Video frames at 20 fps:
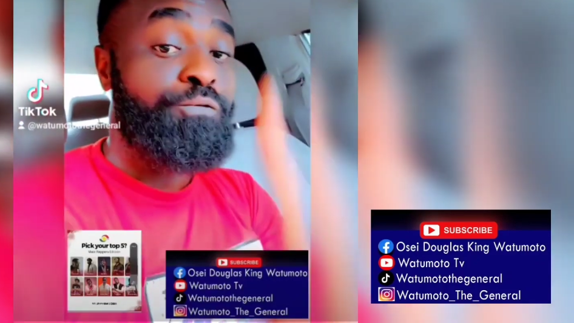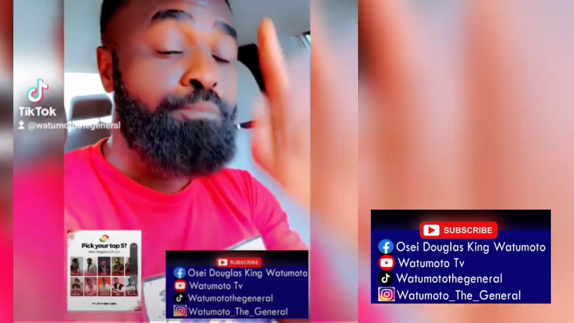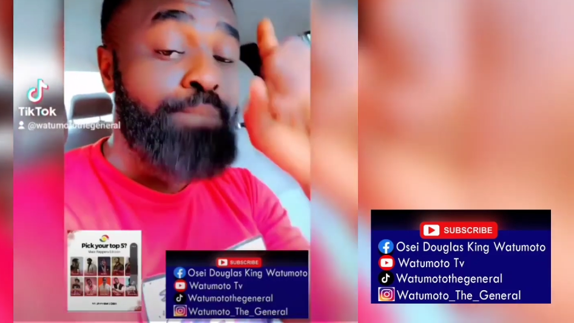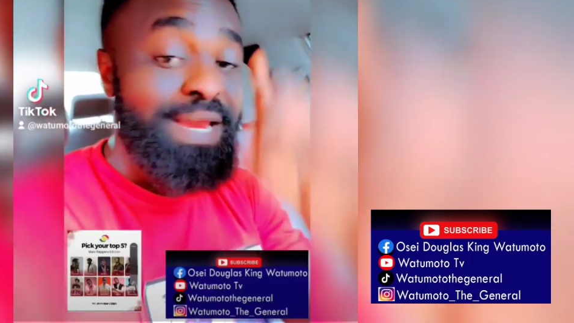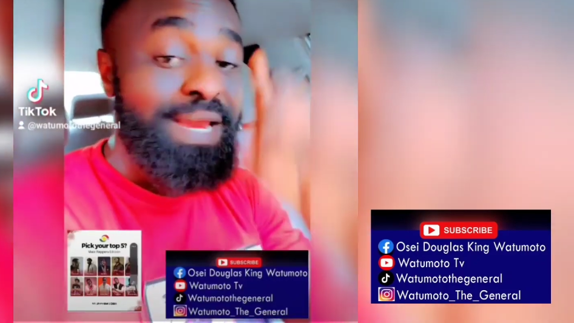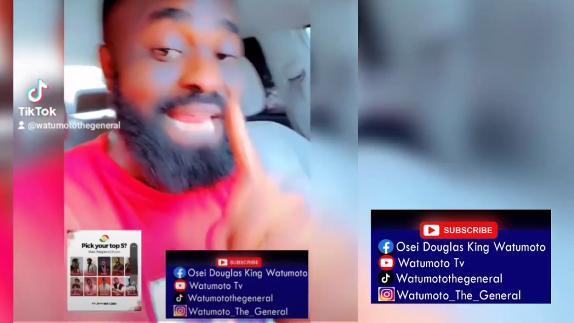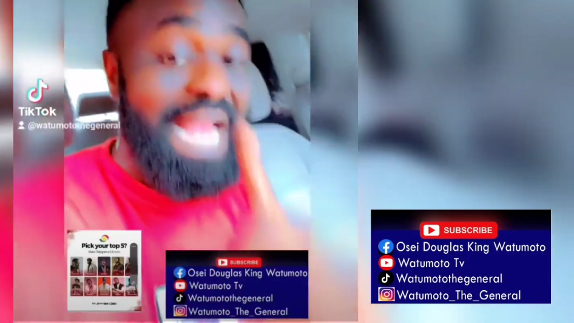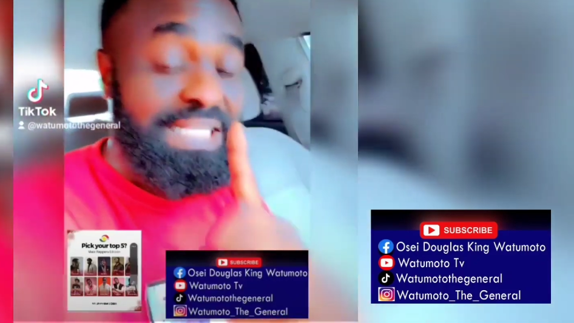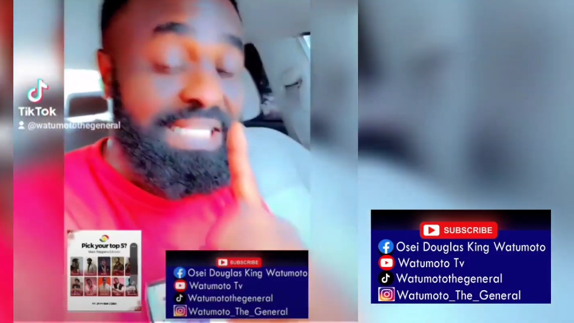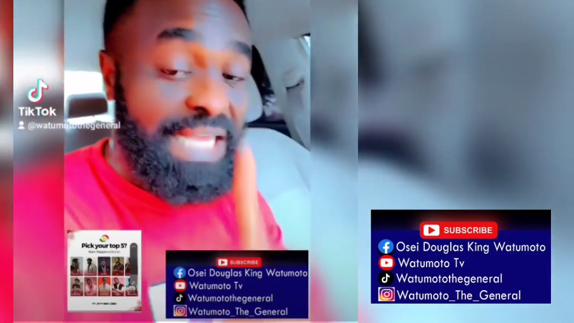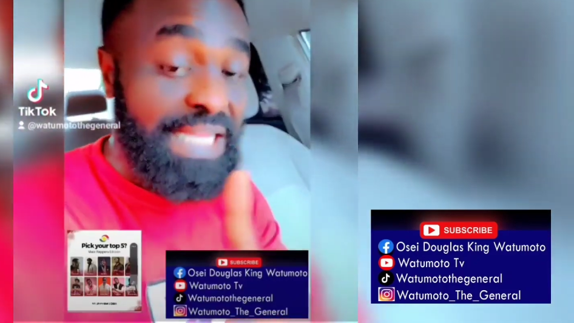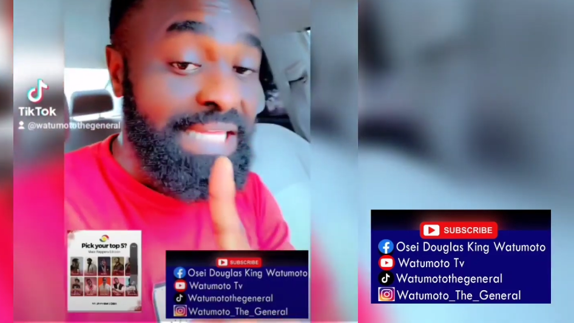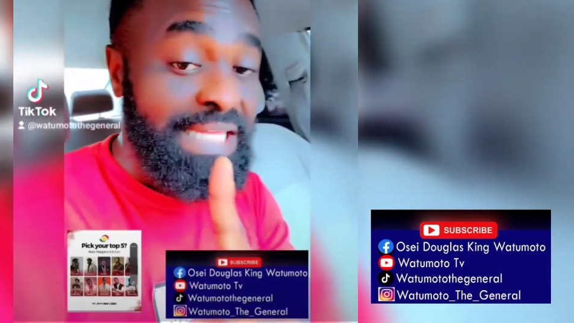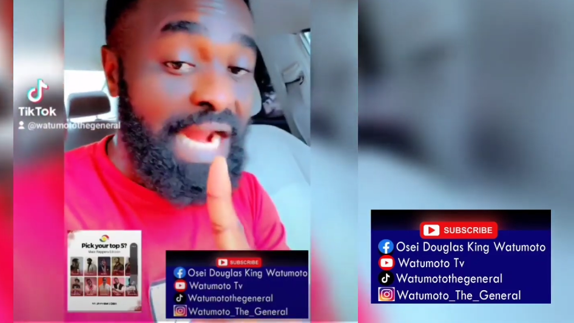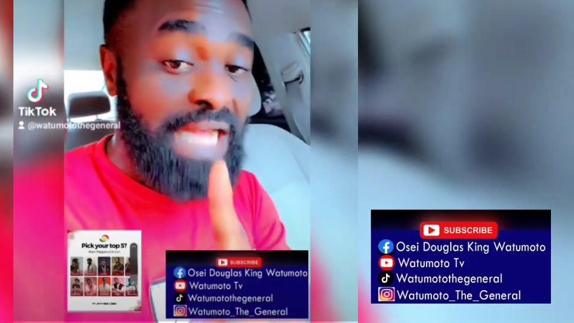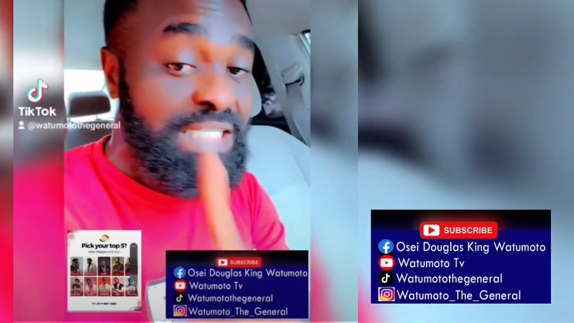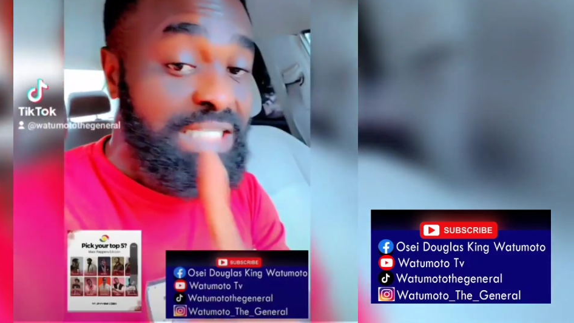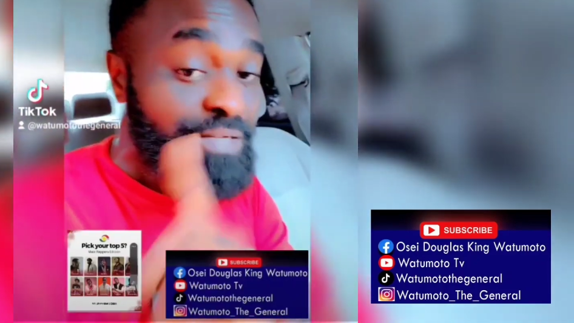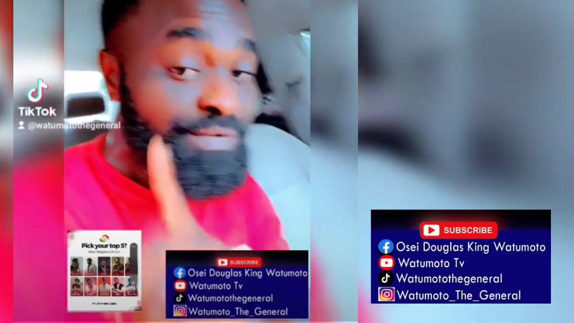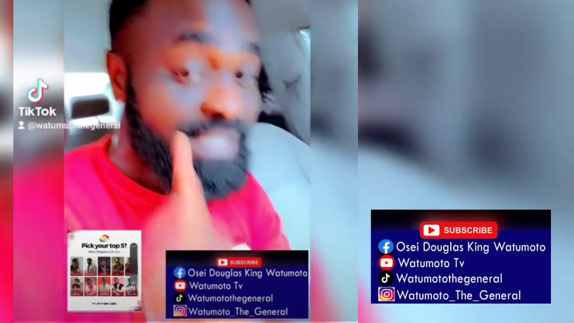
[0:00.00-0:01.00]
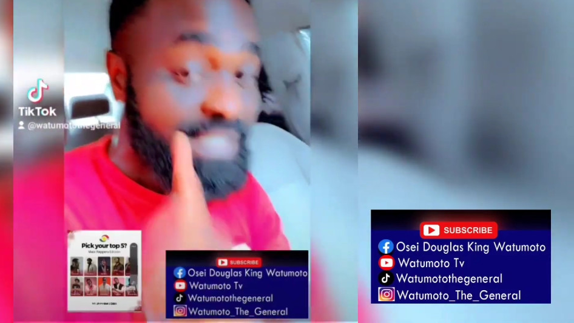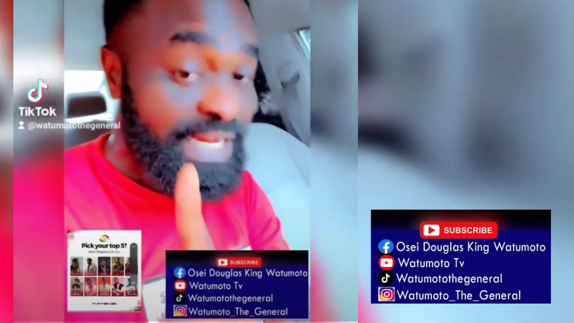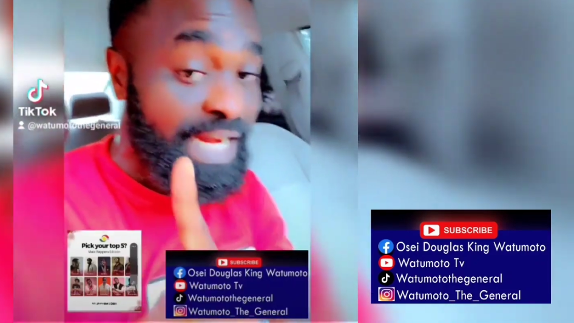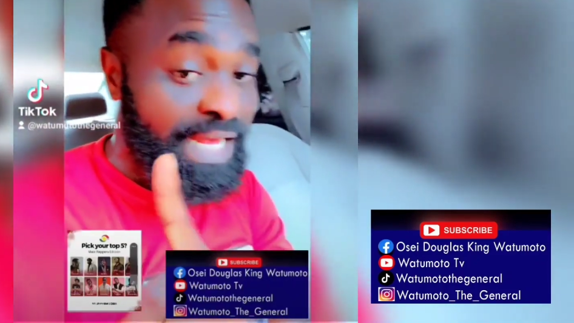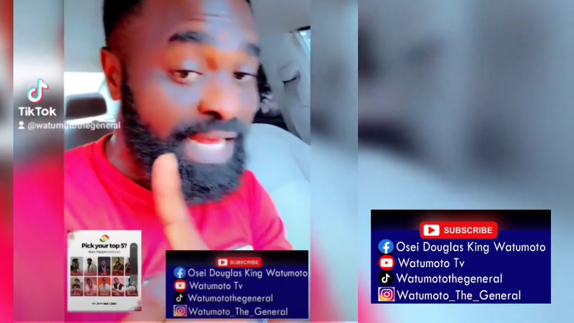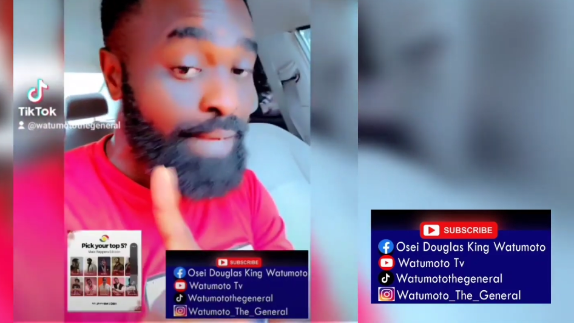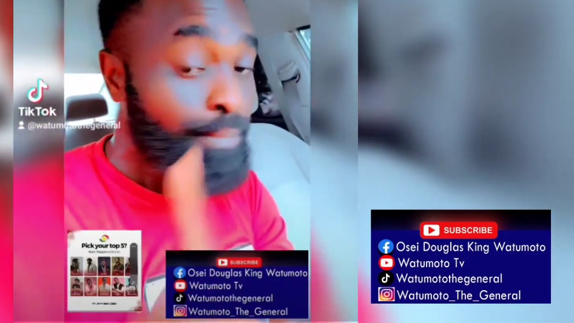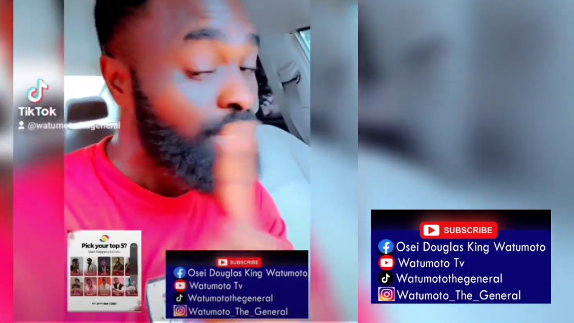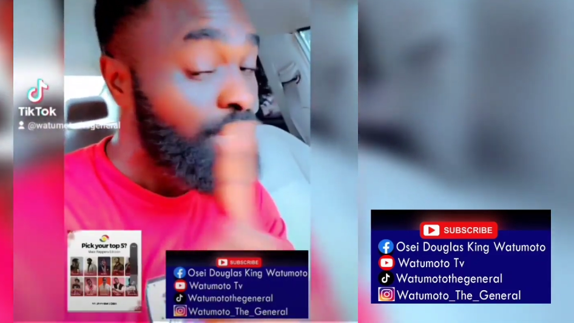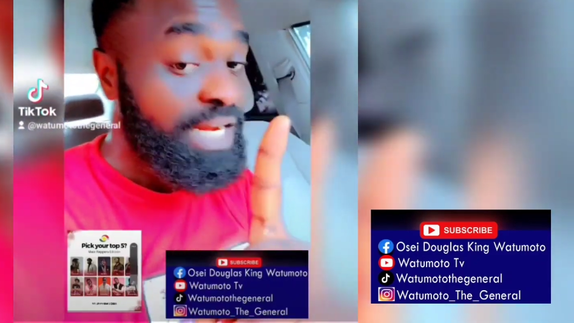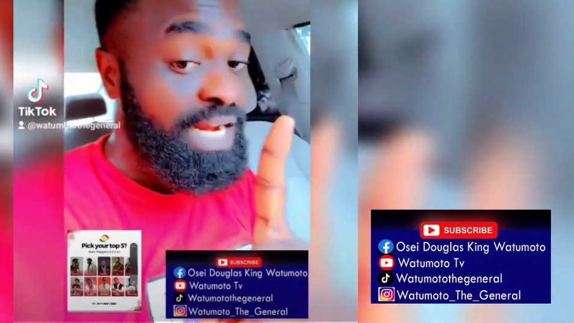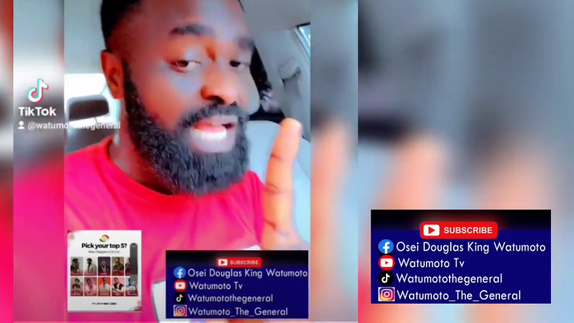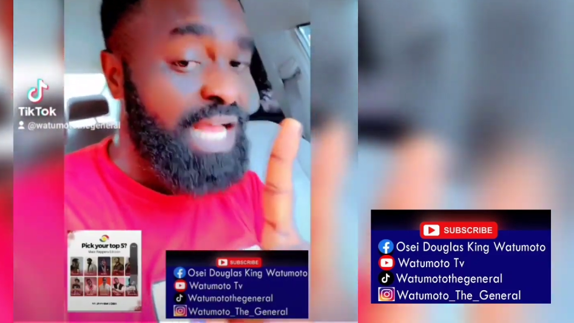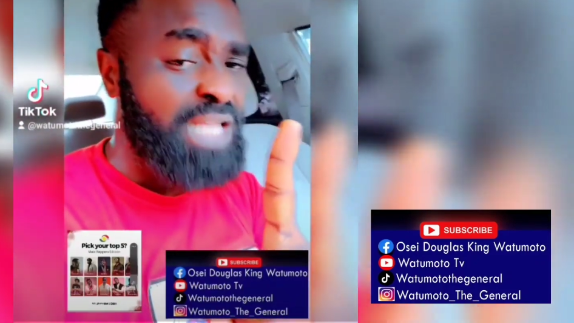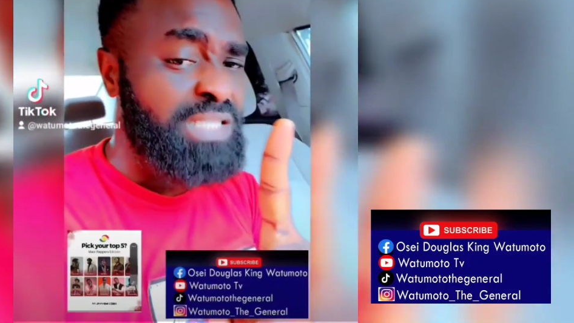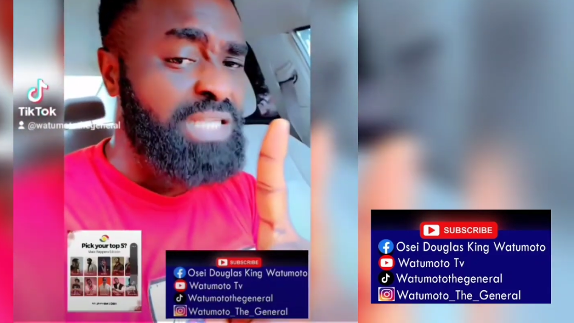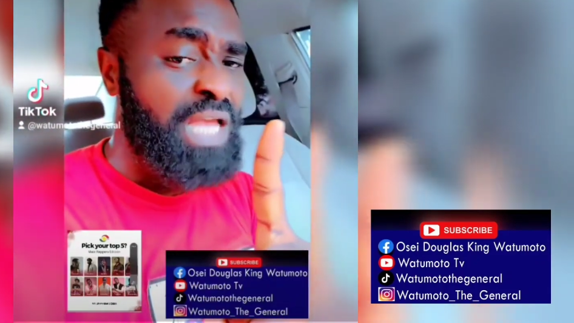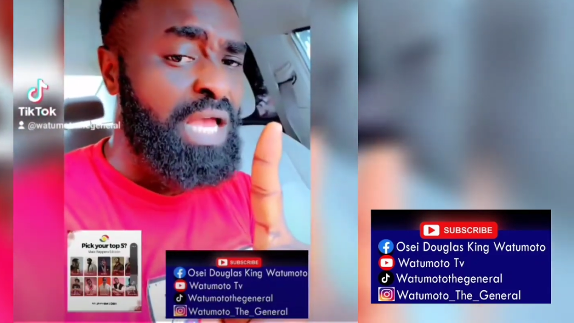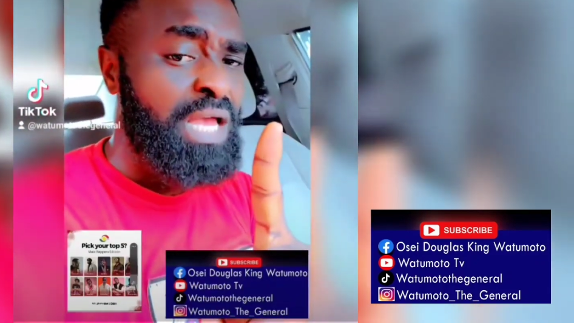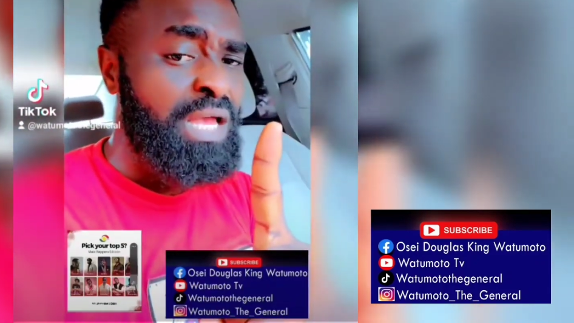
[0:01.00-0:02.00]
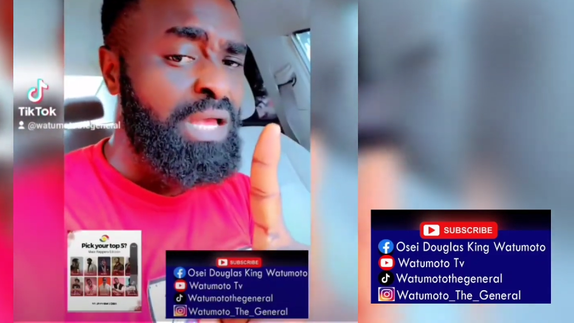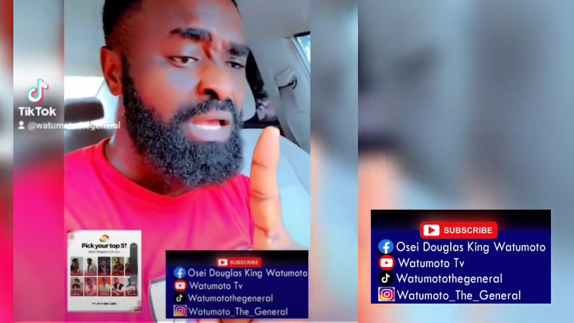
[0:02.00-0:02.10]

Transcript: Media General TV 3. Mune nengasa.